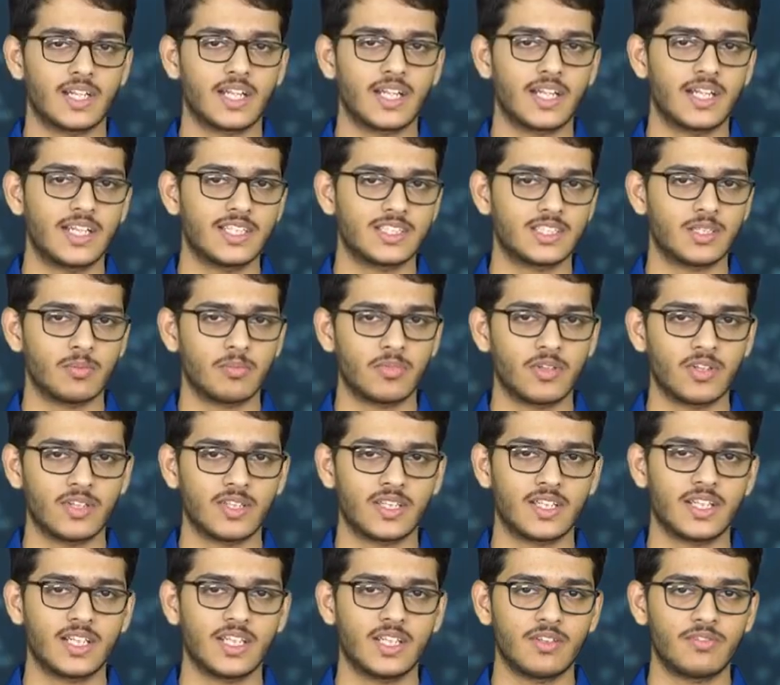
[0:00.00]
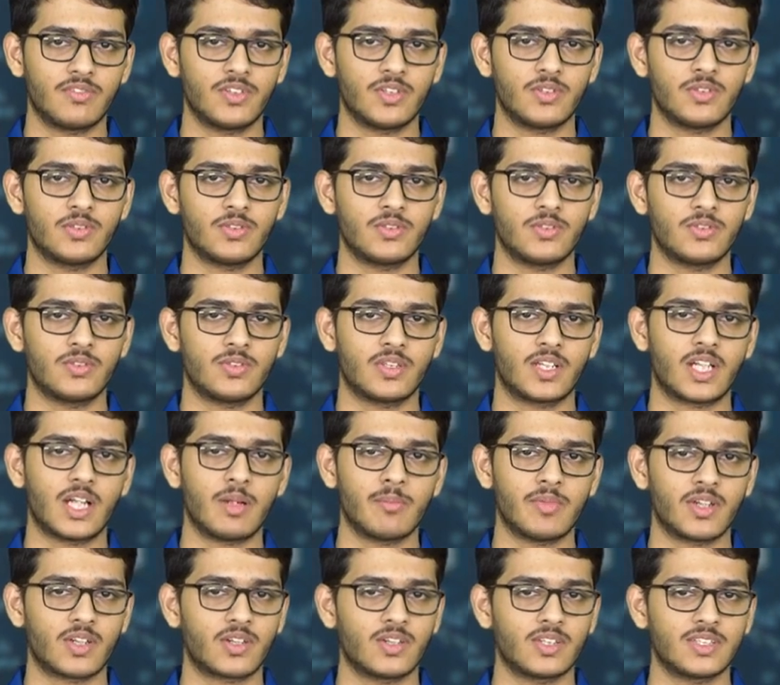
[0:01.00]
get disappointed if you
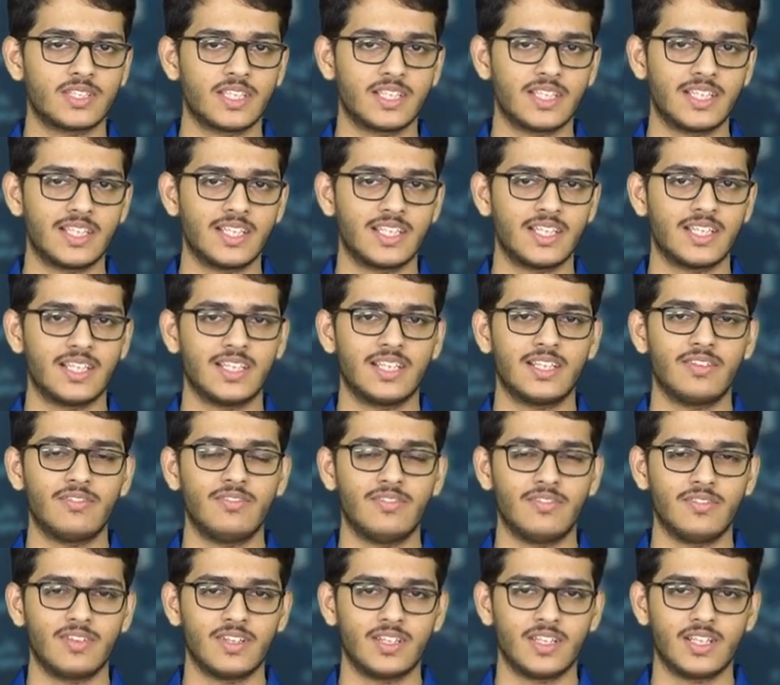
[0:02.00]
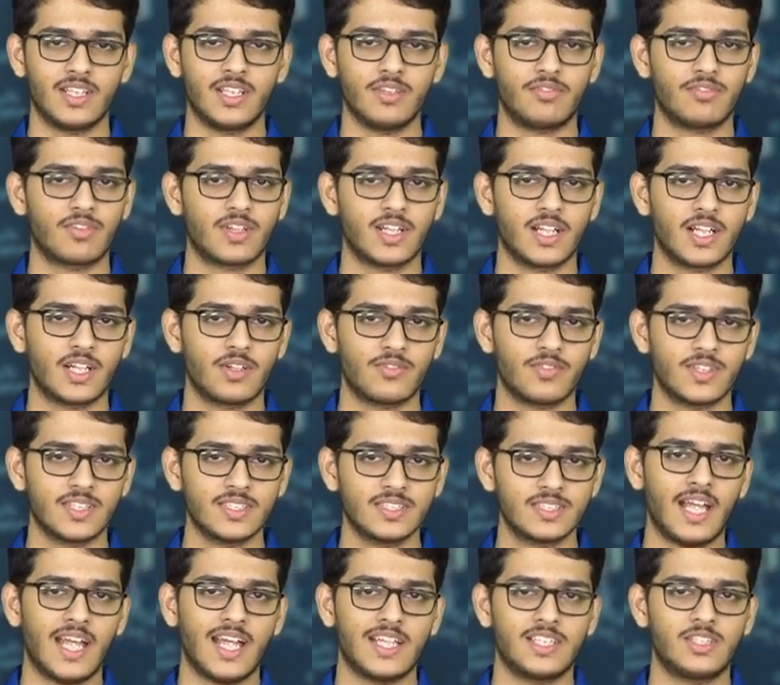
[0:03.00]
come across any uh, difficult
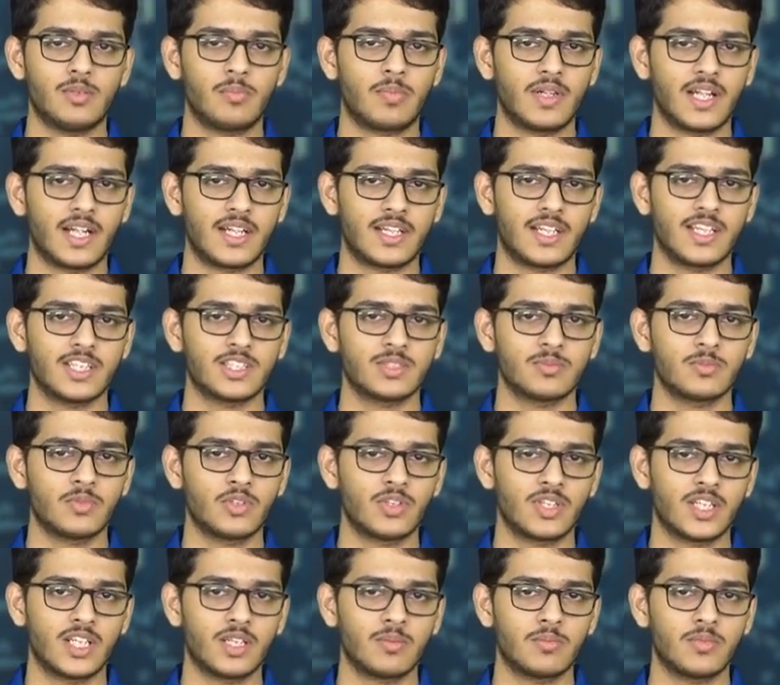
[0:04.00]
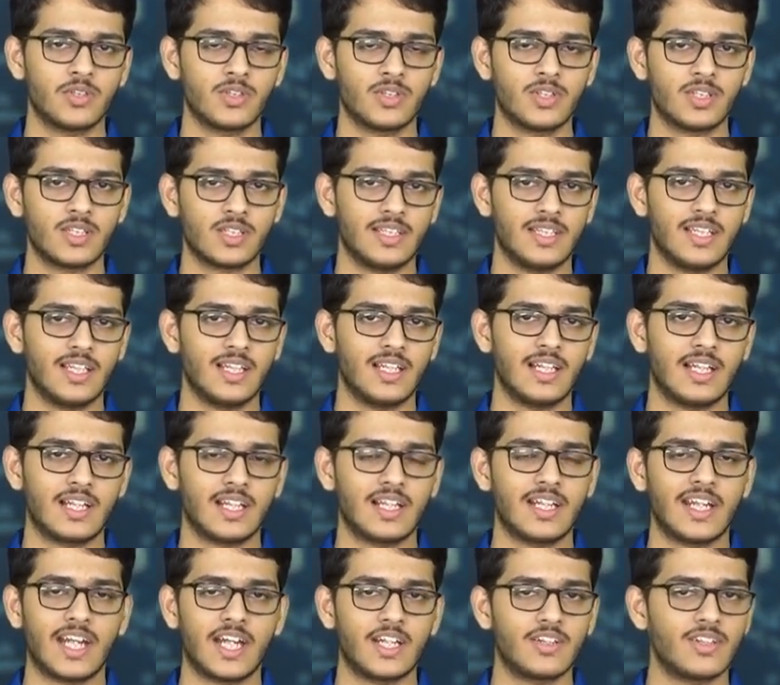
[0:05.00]
one. As you practice more and more, they'll
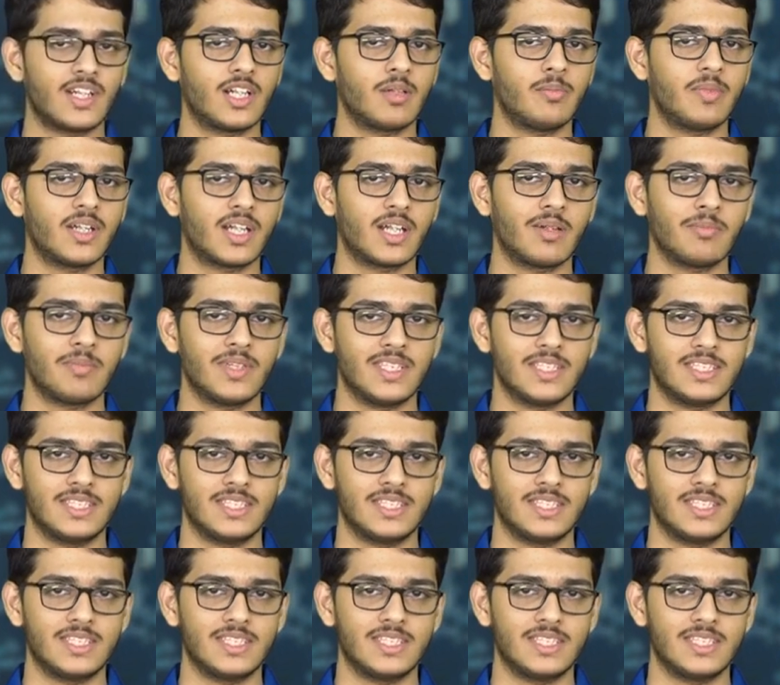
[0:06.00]
gradually become